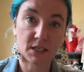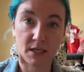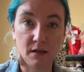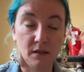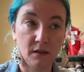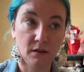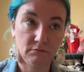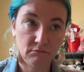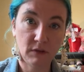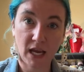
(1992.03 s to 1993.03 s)

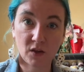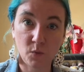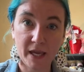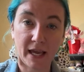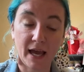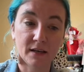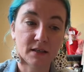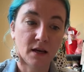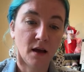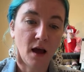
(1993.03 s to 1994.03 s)
until next
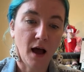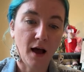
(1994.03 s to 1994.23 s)
weekend.